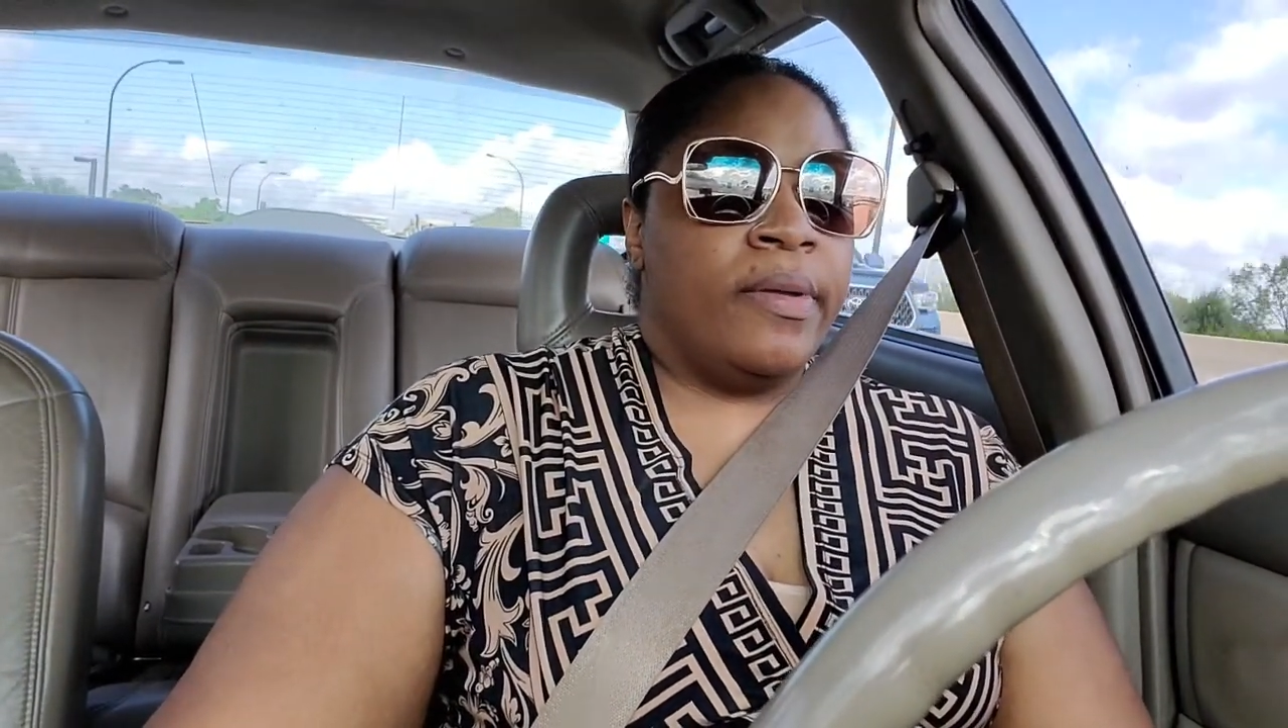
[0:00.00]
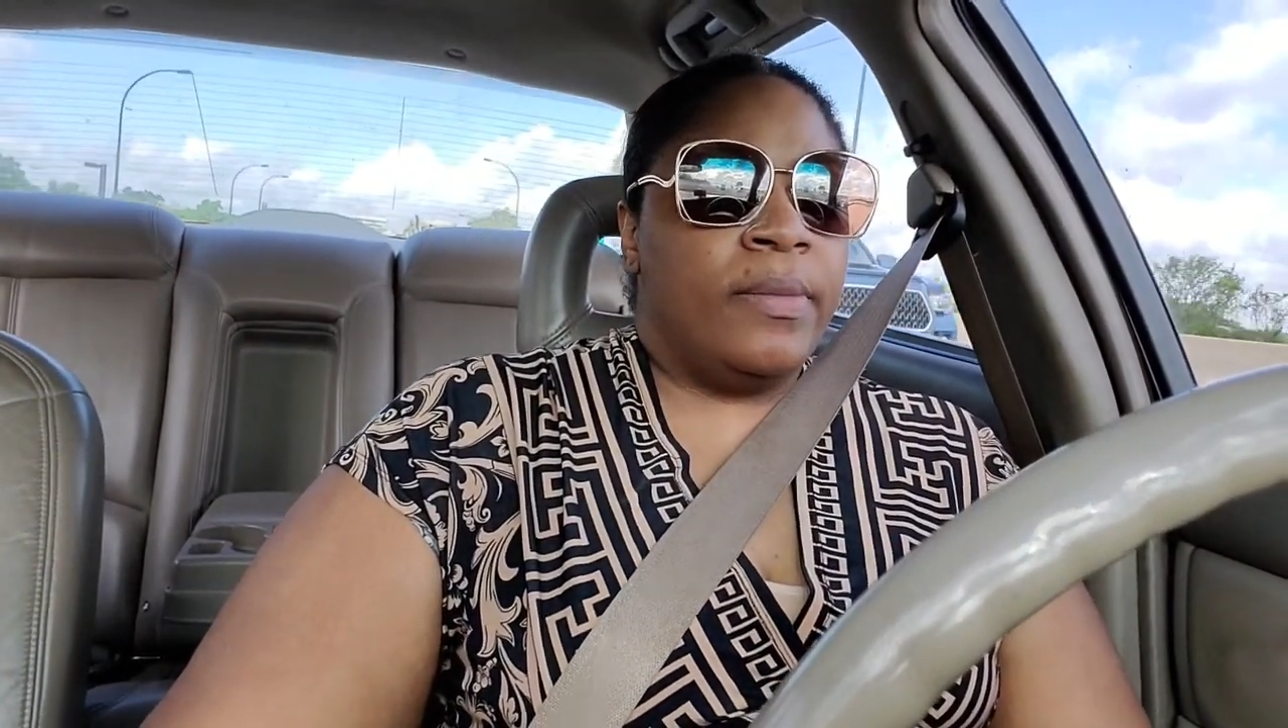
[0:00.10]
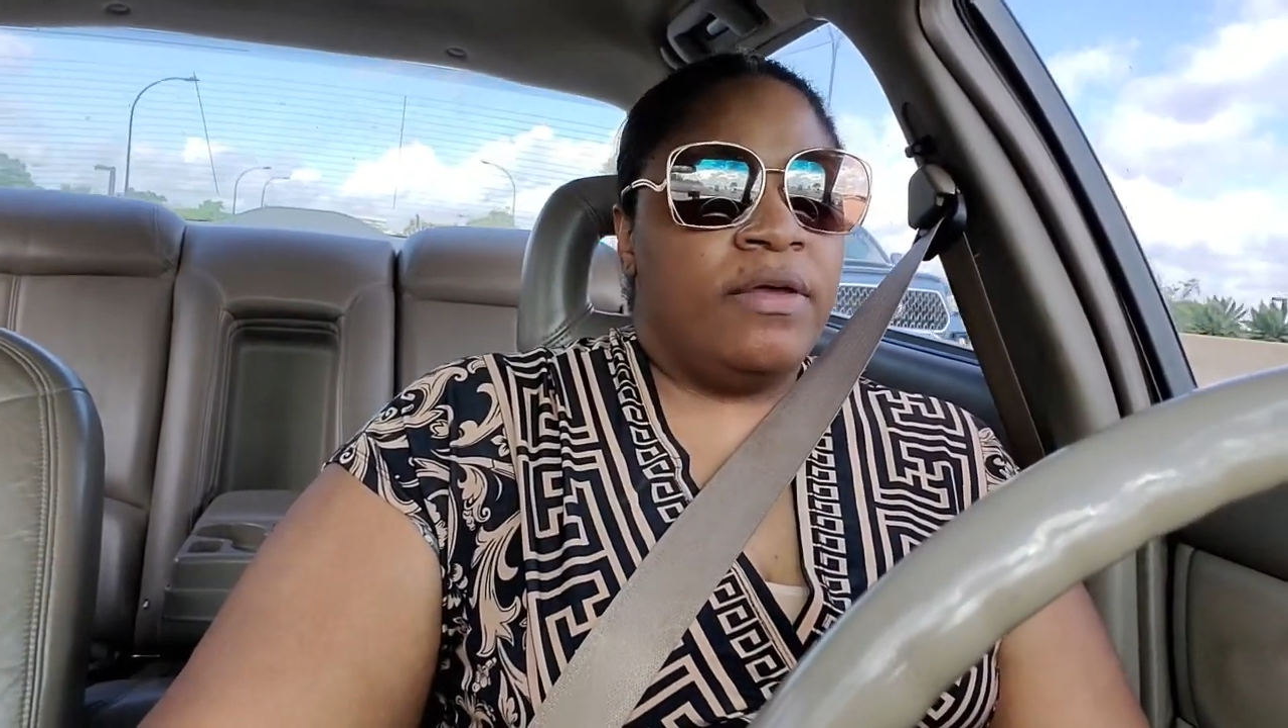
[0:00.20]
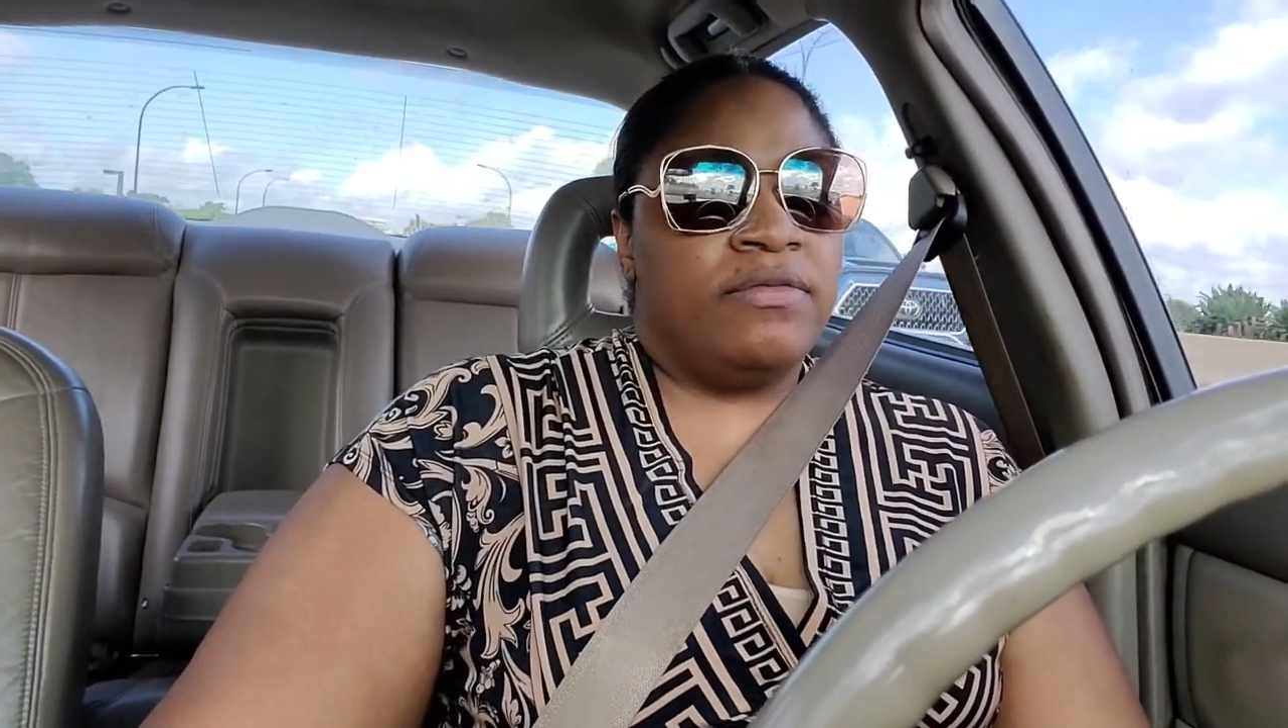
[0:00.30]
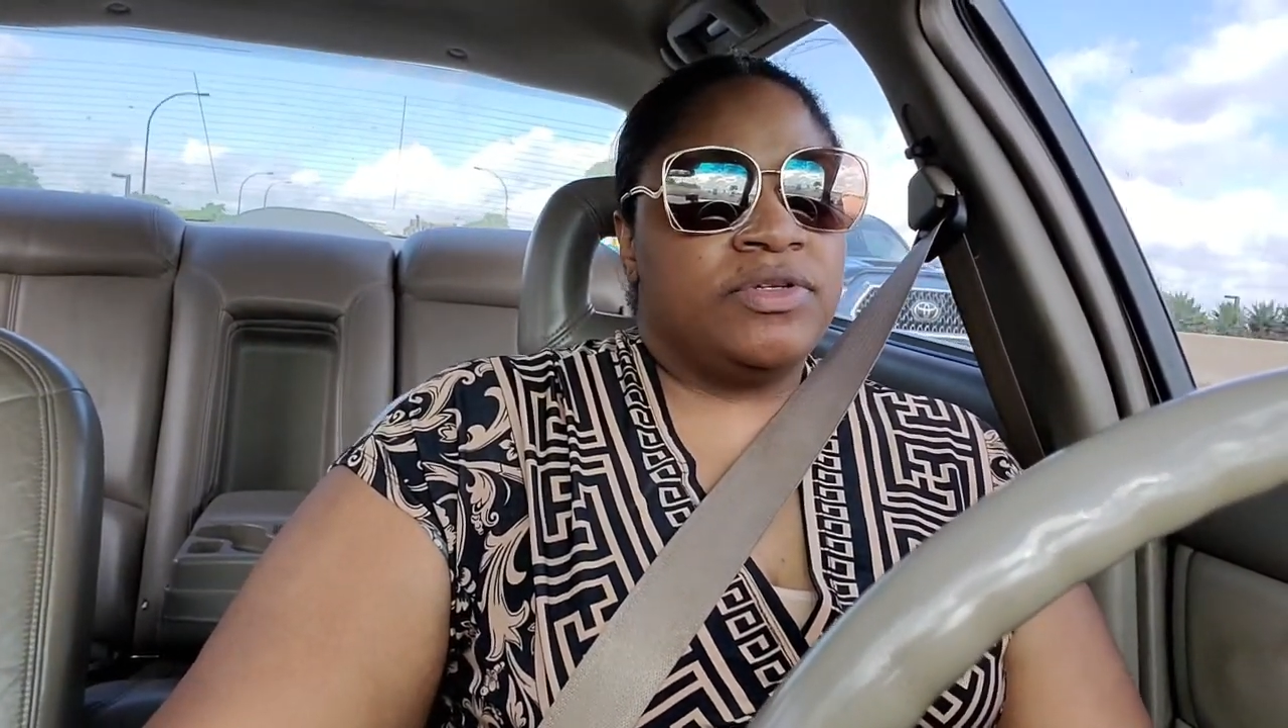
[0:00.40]

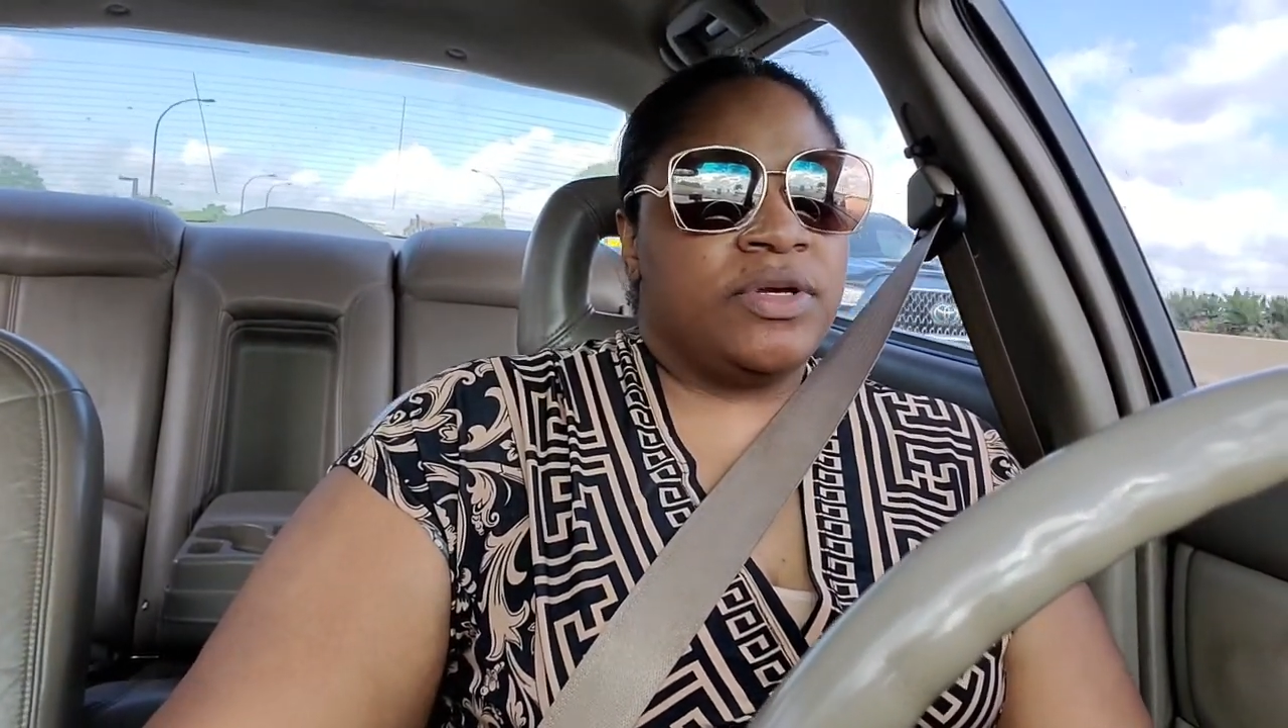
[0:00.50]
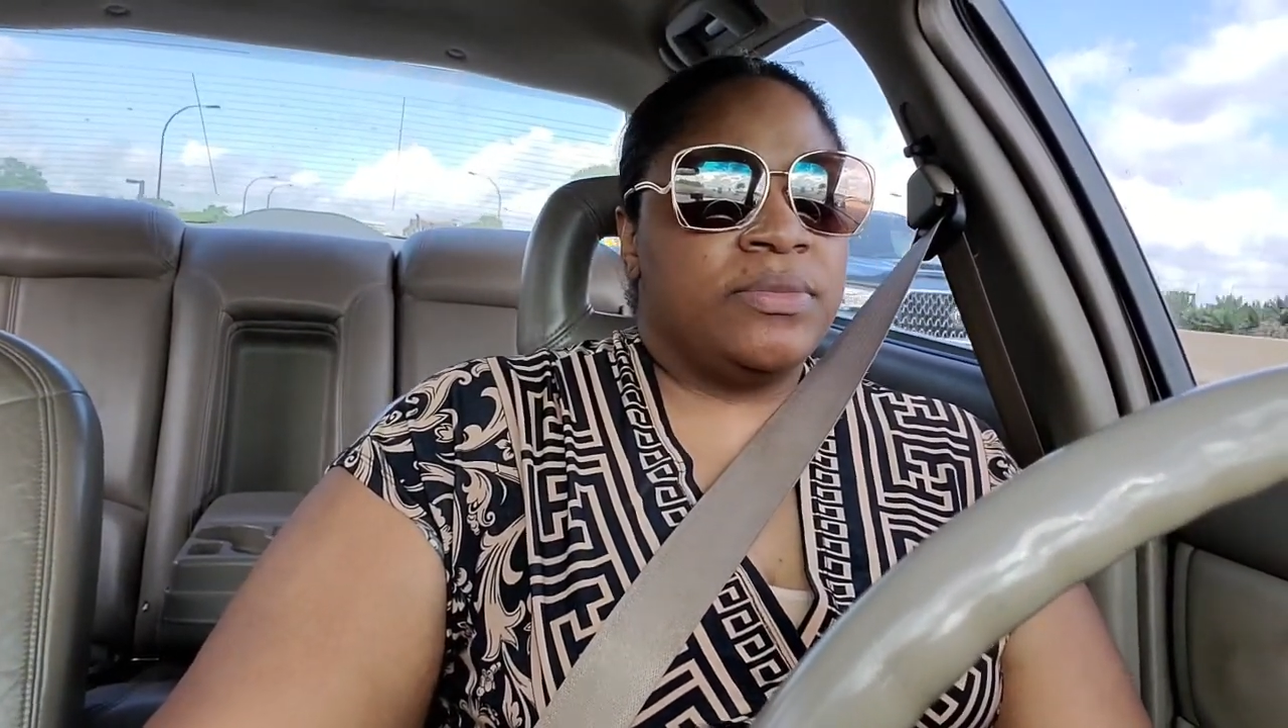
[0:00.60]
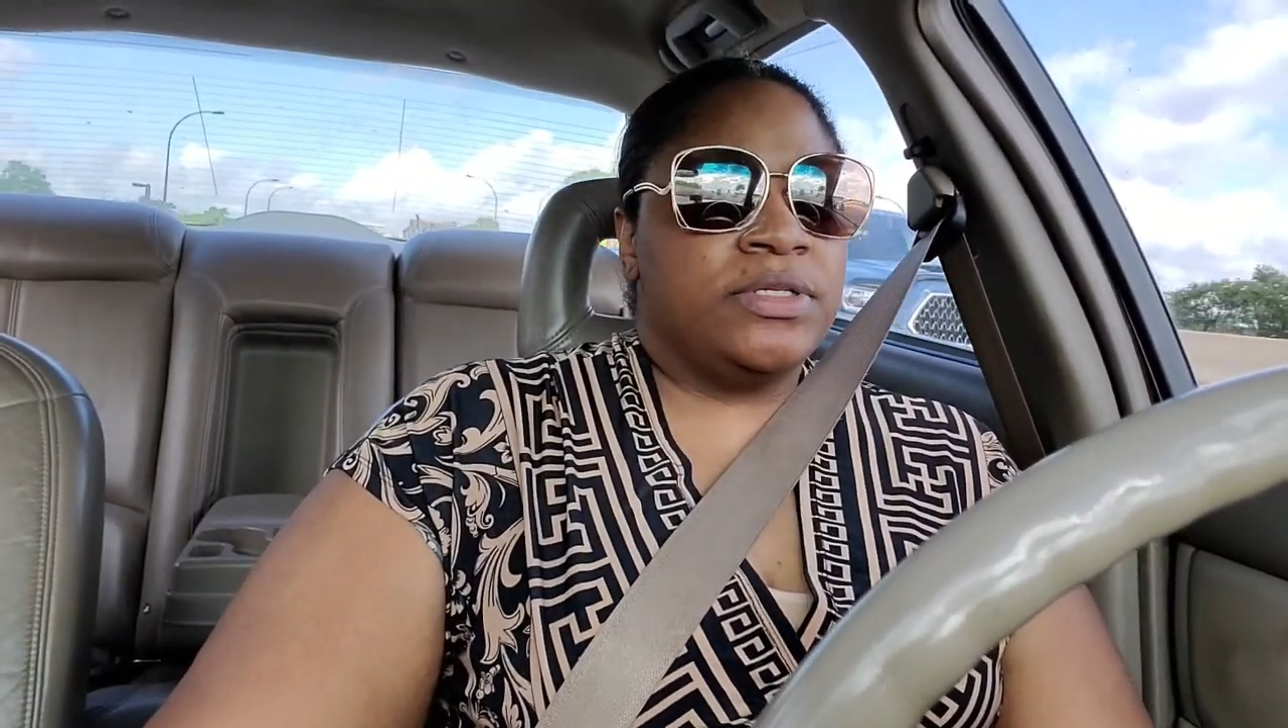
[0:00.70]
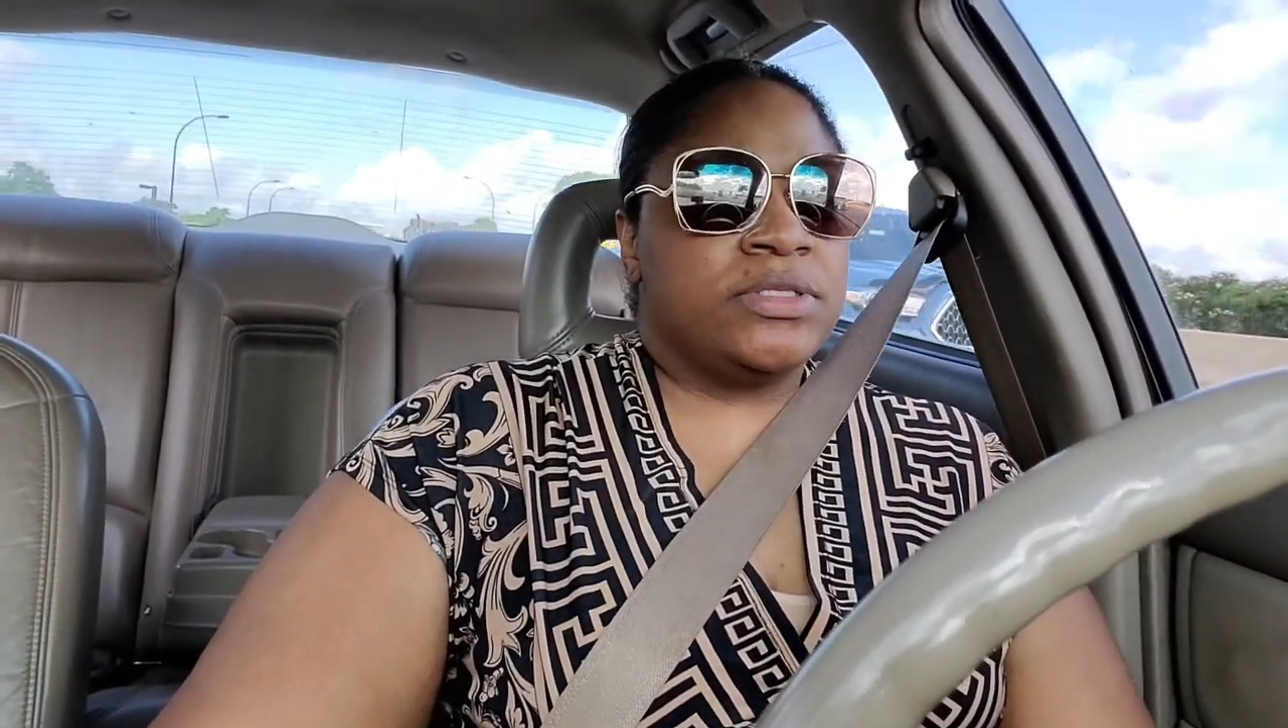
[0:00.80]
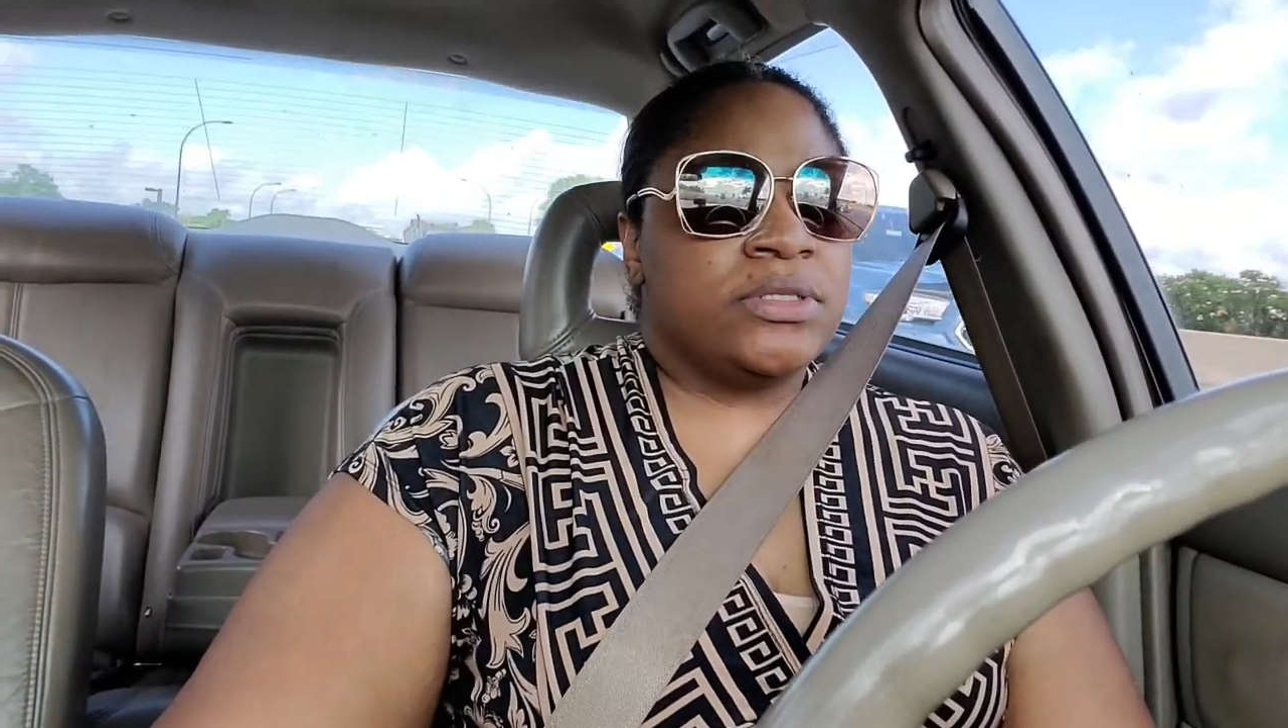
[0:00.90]
every
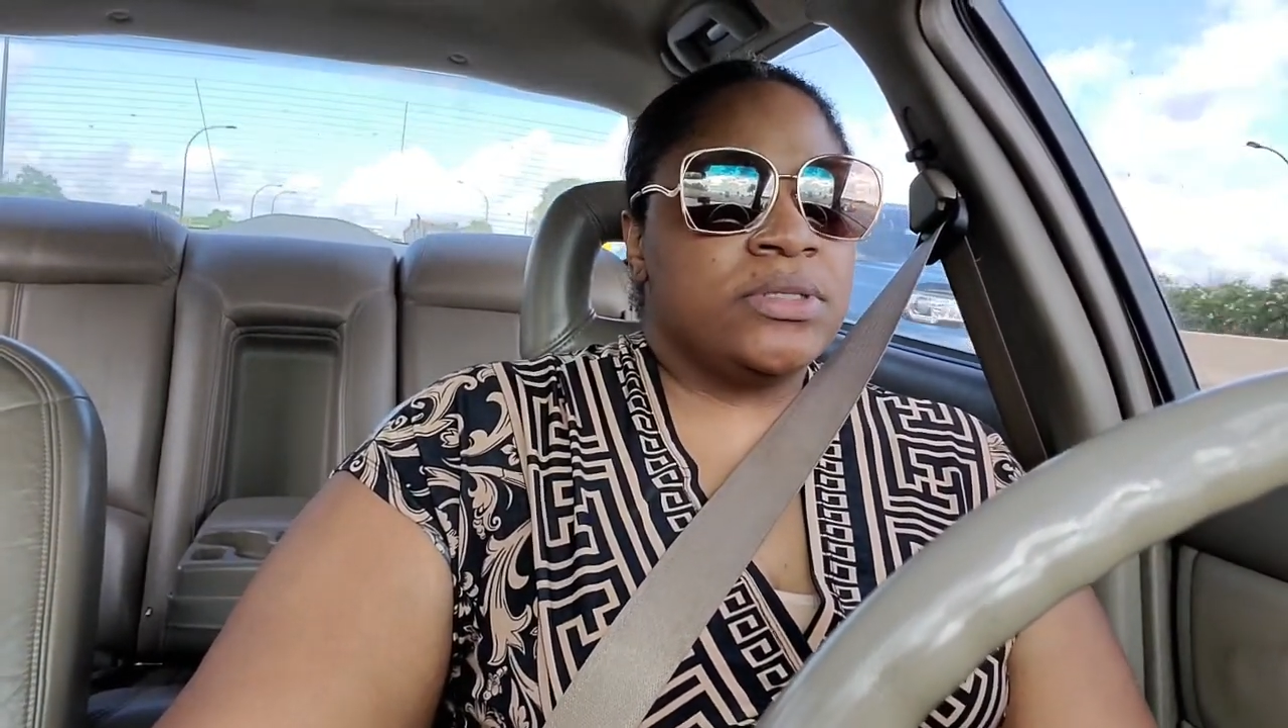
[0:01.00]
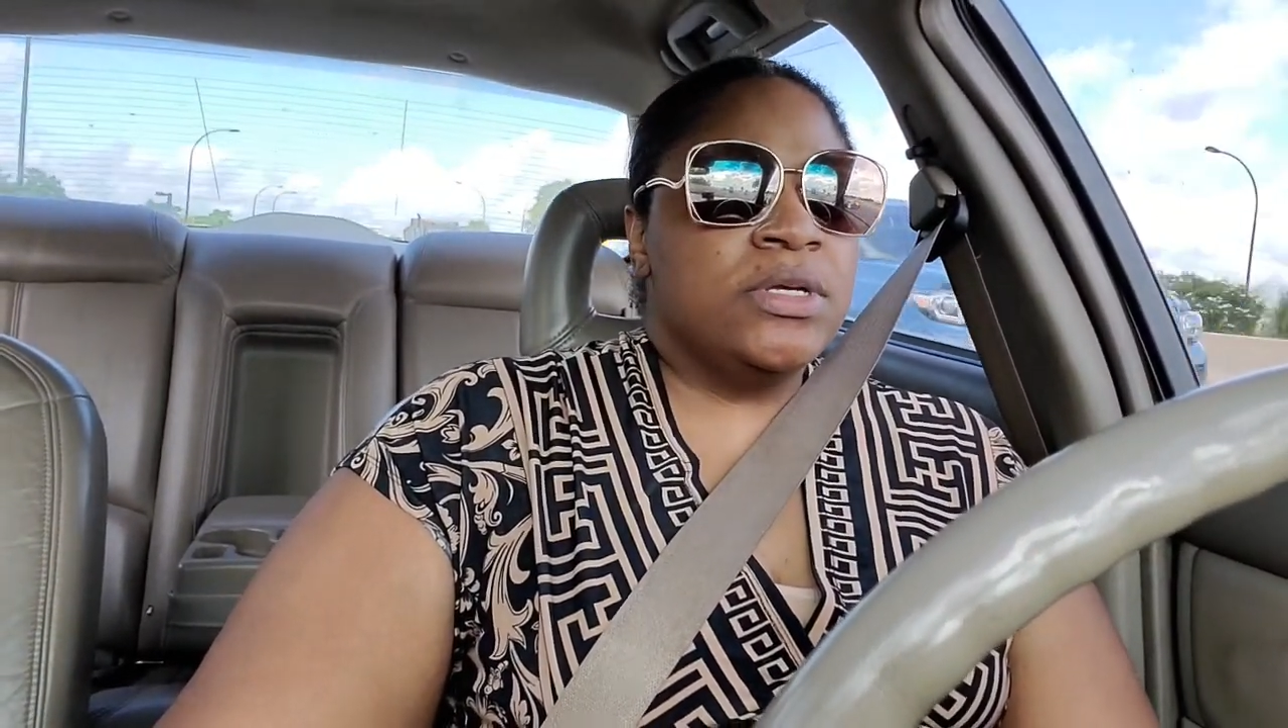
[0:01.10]
trimester.